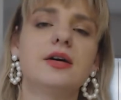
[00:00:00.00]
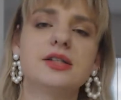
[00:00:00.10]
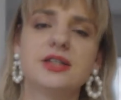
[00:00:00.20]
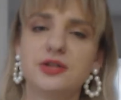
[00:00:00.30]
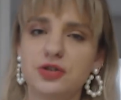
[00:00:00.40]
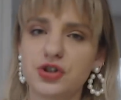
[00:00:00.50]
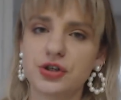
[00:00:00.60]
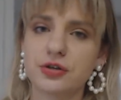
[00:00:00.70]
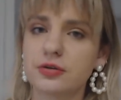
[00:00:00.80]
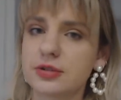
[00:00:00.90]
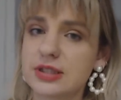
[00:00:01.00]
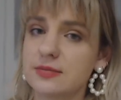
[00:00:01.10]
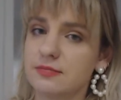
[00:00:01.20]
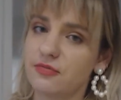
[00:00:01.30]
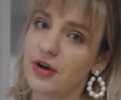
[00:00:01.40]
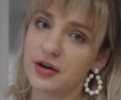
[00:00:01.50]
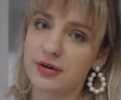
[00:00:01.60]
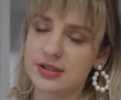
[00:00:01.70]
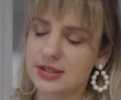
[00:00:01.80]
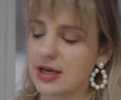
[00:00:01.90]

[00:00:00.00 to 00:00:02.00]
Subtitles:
signature fragrance.